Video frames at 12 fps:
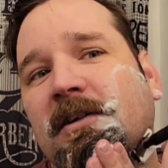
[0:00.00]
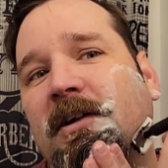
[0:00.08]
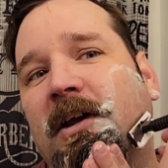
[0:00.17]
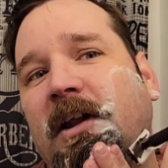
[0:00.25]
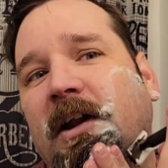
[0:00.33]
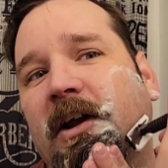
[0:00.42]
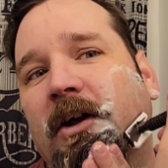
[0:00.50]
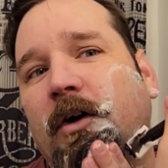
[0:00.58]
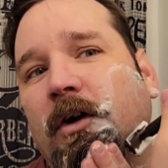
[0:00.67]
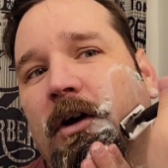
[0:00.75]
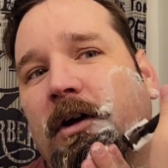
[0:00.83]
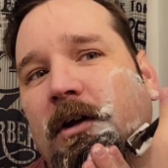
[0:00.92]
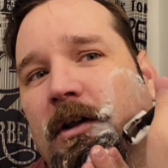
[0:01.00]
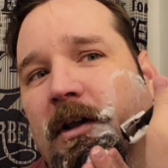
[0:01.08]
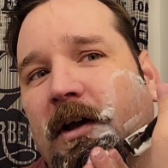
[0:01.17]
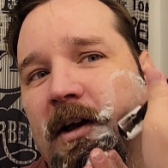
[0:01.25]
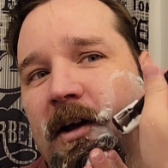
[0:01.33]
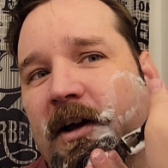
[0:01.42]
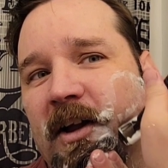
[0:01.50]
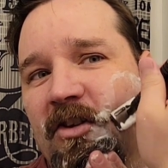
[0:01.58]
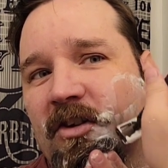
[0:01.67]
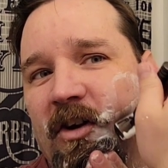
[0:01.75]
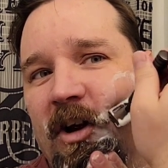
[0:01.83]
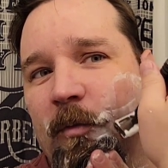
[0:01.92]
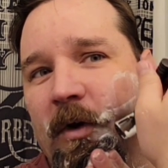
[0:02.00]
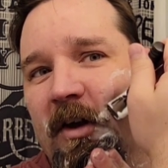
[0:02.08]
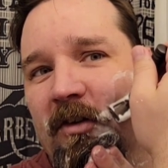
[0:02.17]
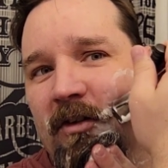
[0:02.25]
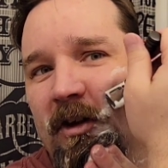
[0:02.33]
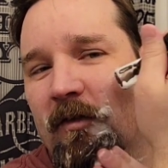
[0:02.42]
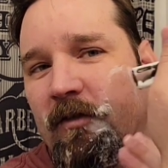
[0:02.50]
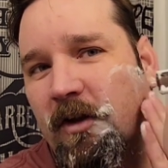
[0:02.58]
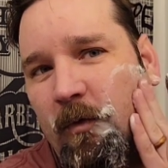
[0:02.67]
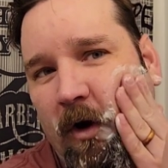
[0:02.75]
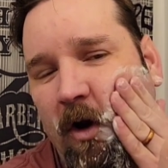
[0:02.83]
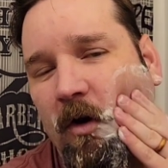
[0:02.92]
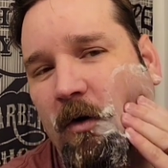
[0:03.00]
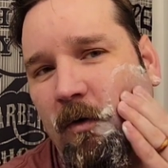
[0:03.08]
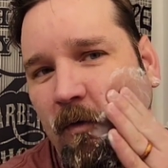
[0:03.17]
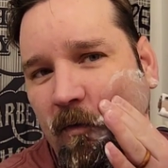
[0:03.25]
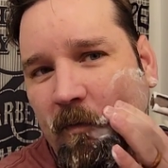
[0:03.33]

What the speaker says: And I agree that against the grain pass is definitely where you'll,